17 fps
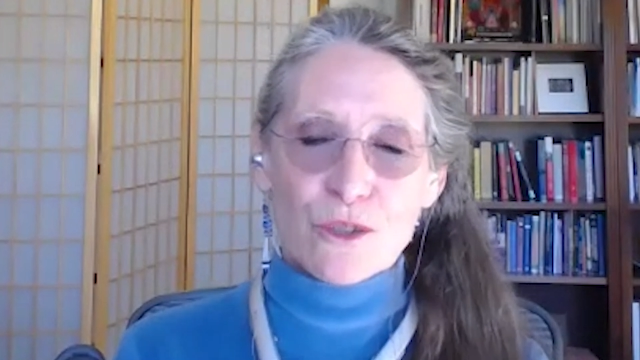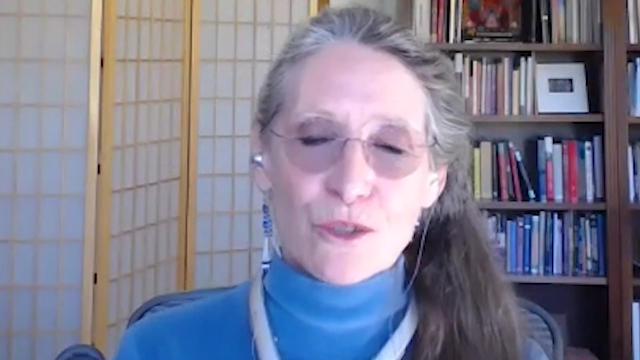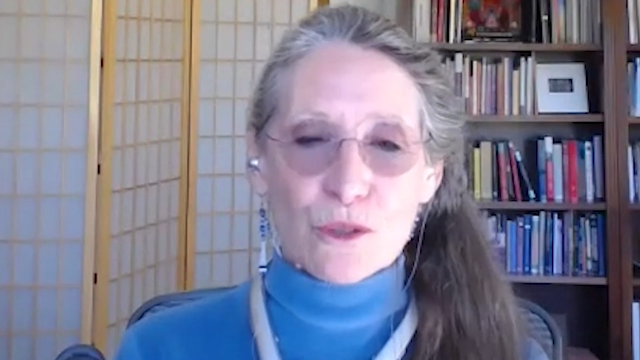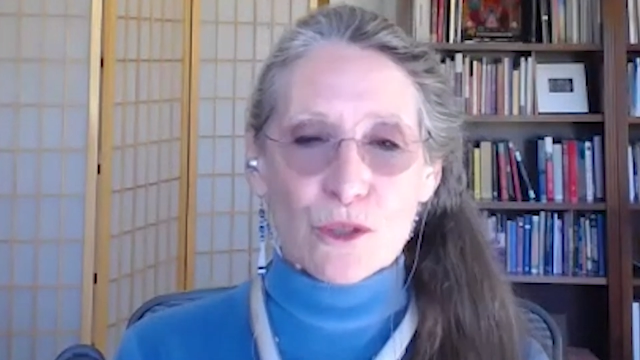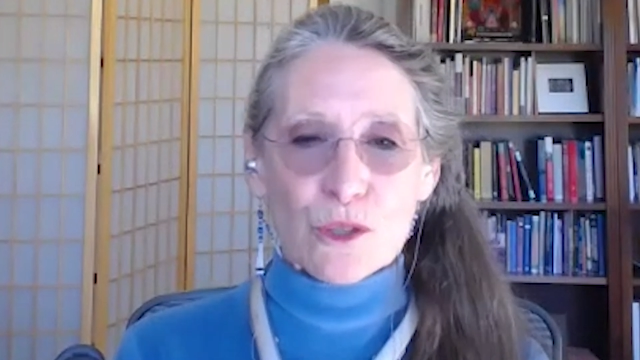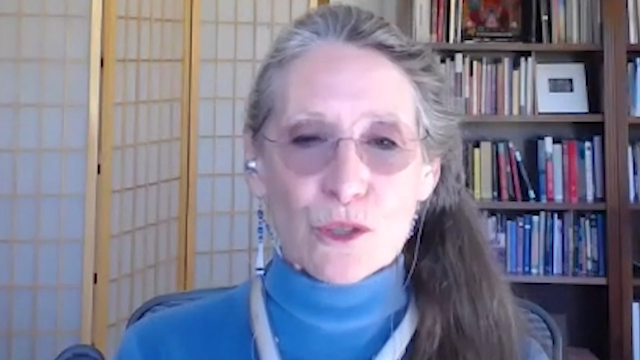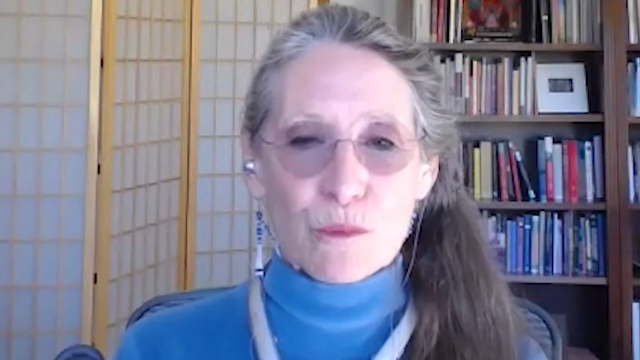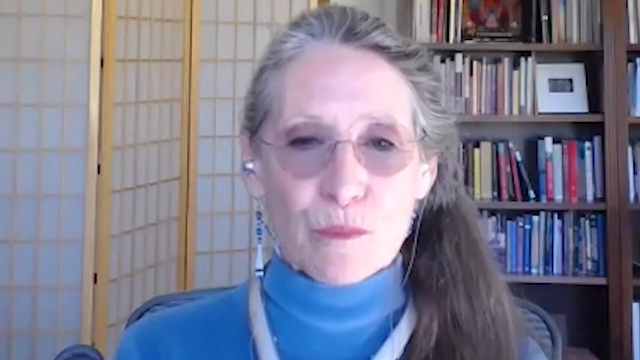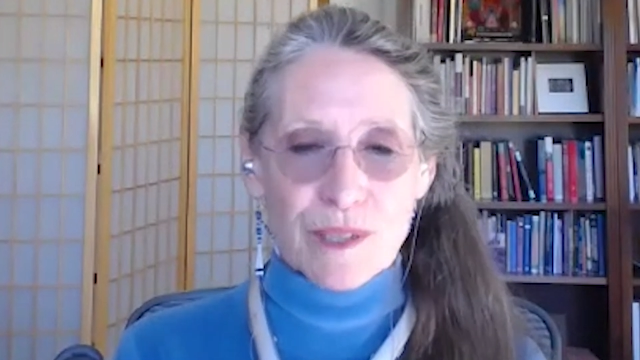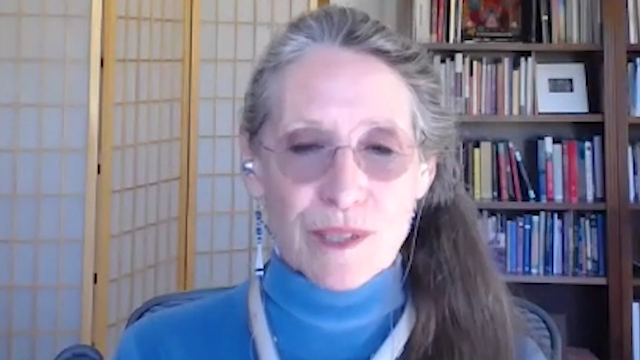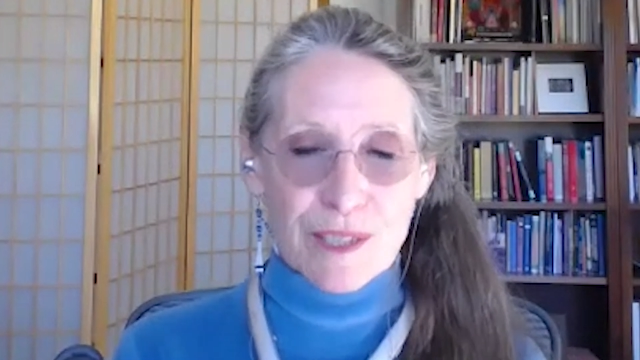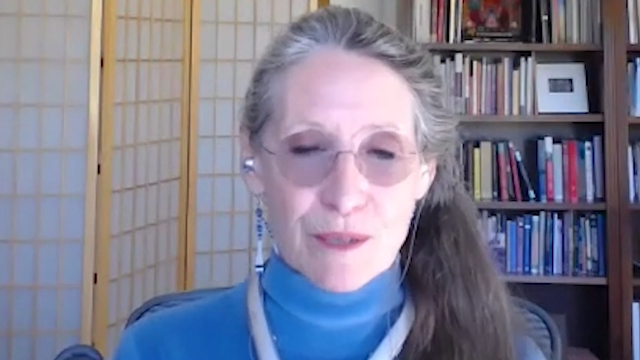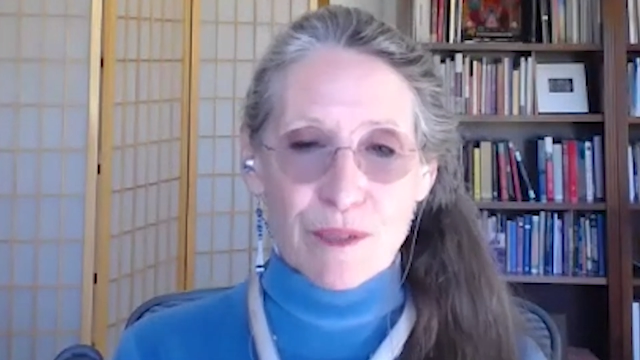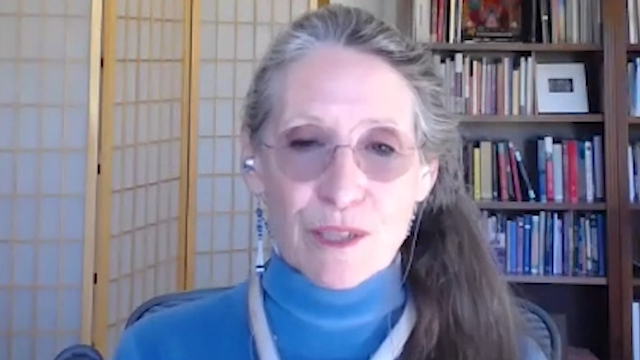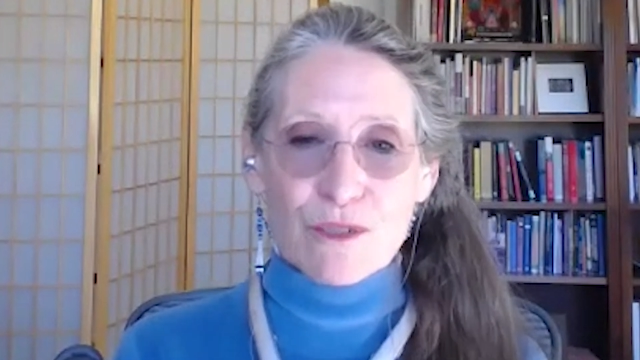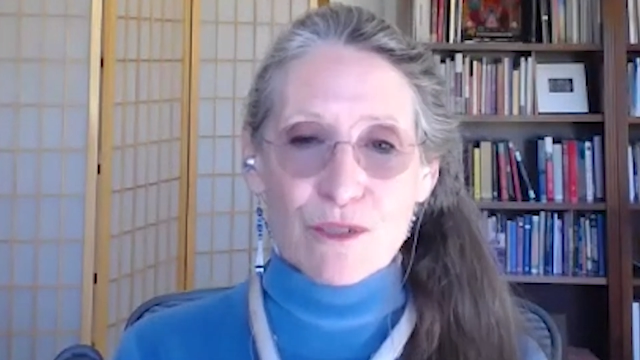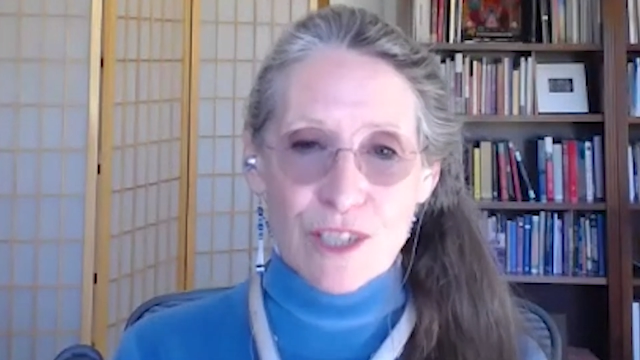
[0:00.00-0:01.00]
group and
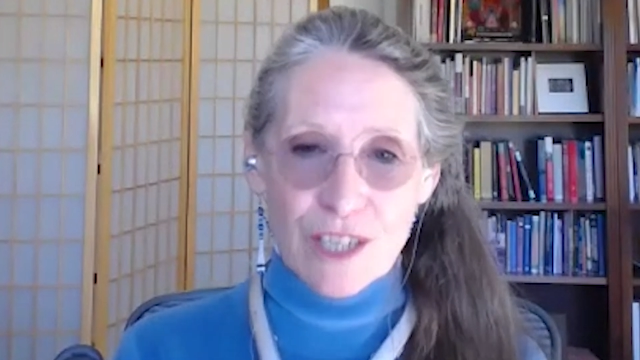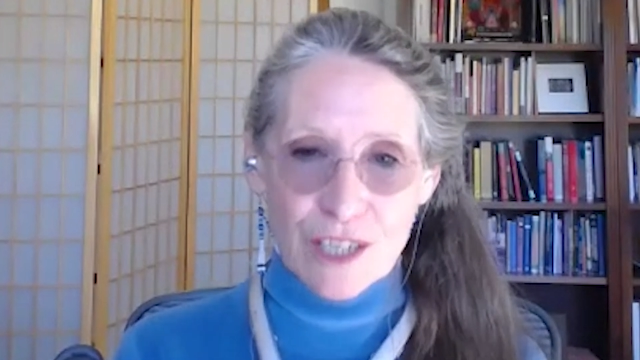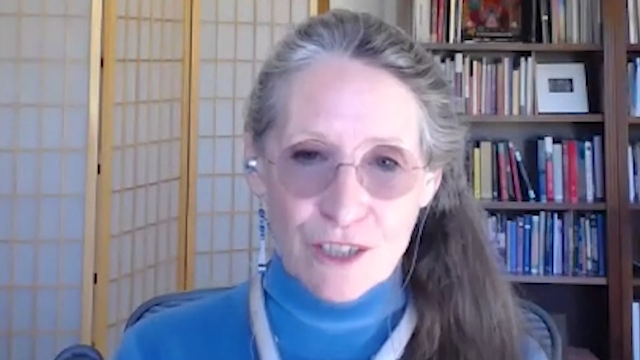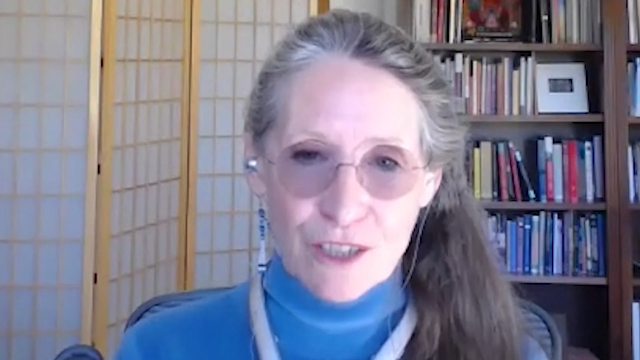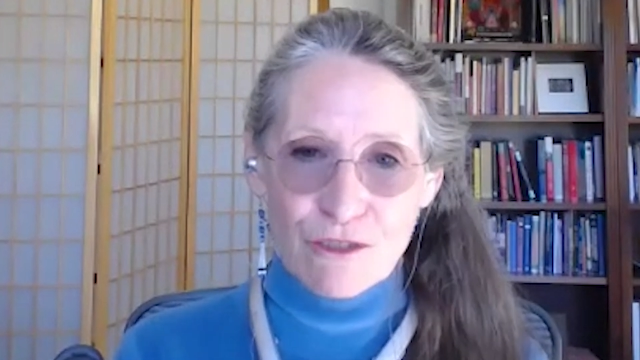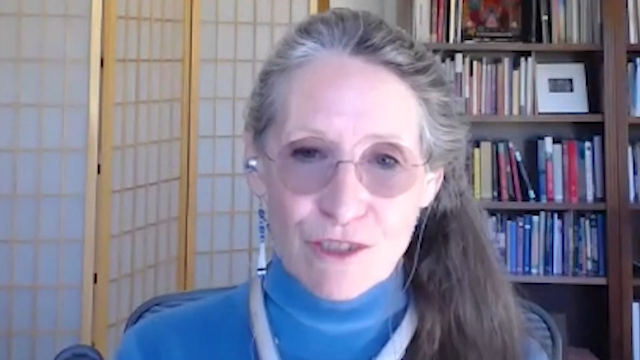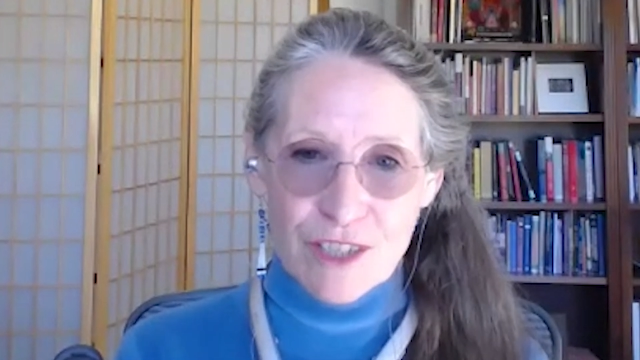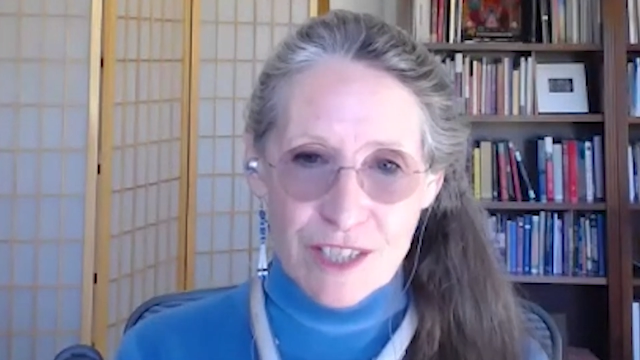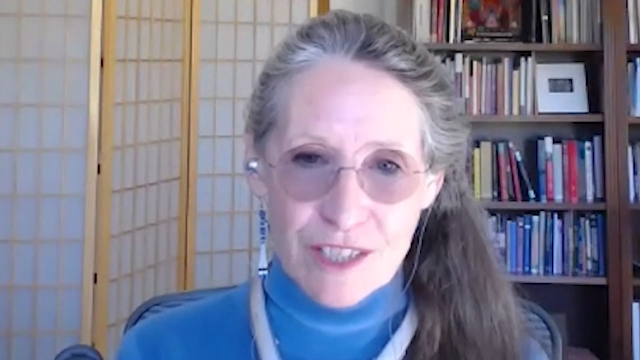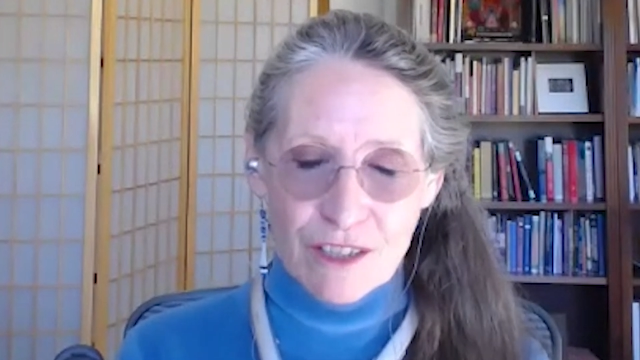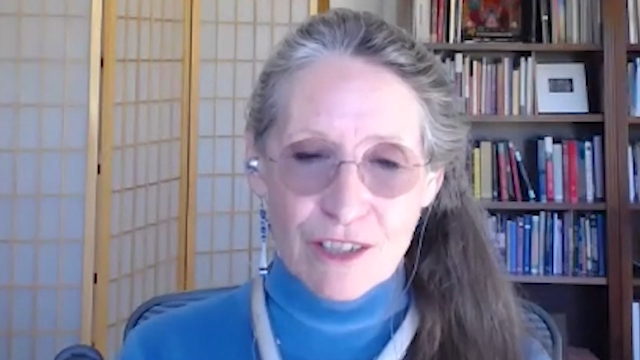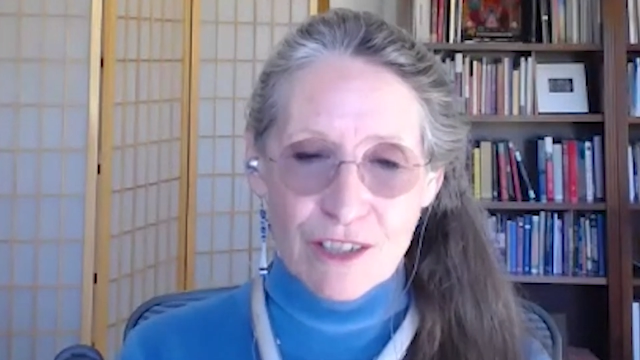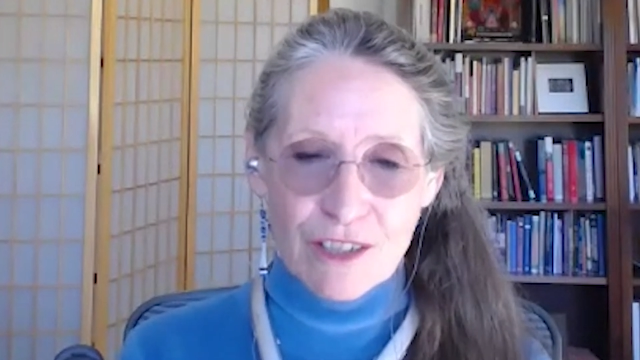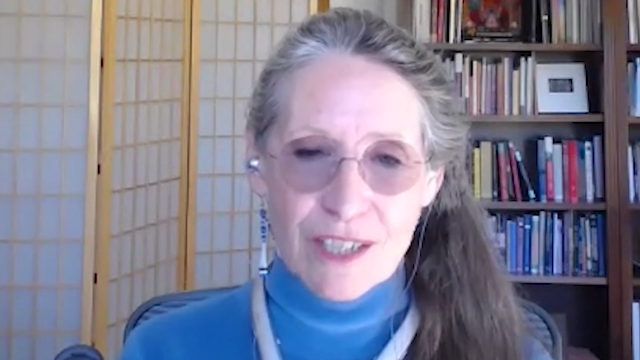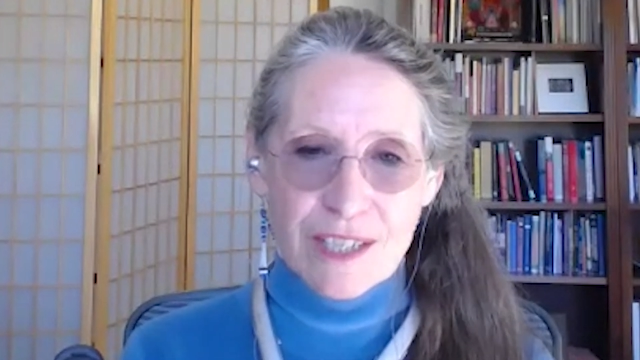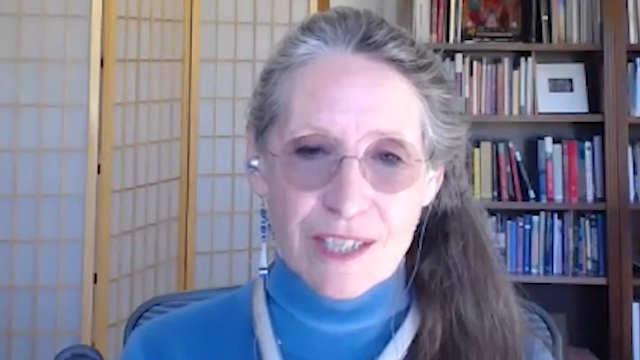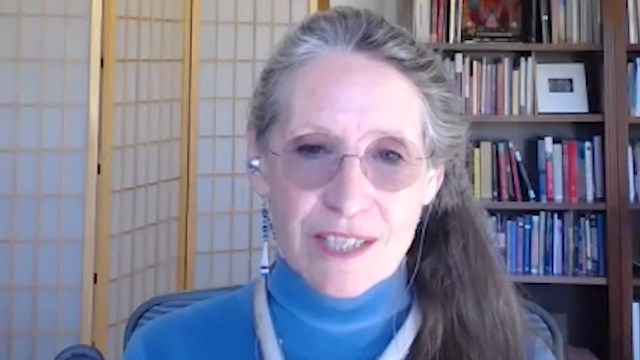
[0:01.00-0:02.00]
some introductory
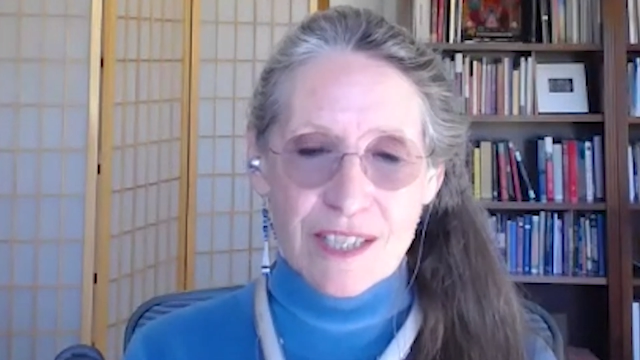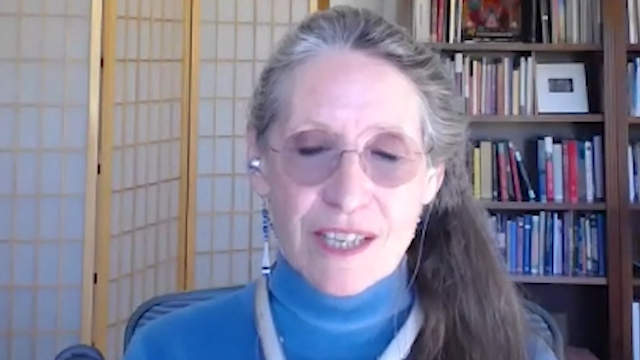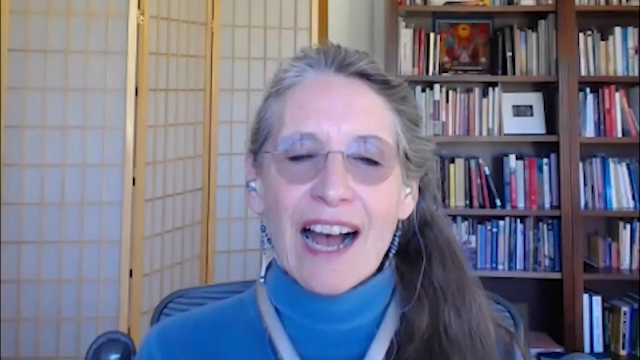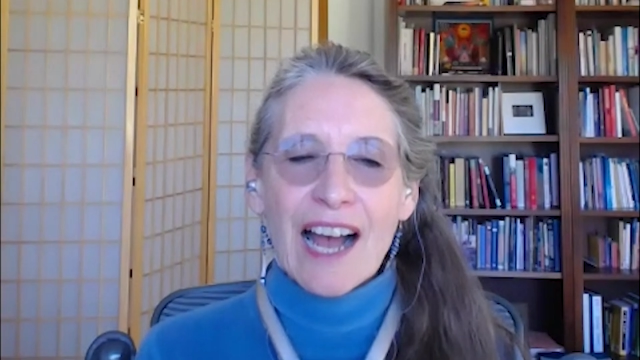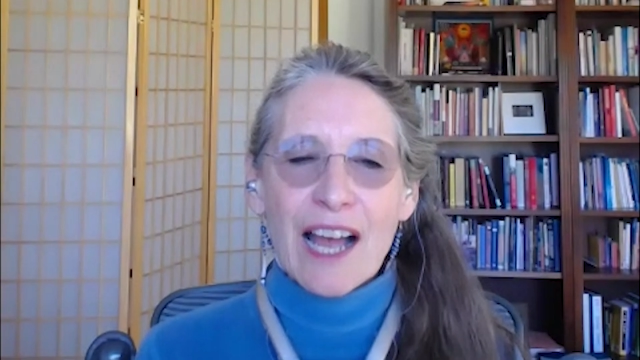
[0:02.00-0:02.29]
series.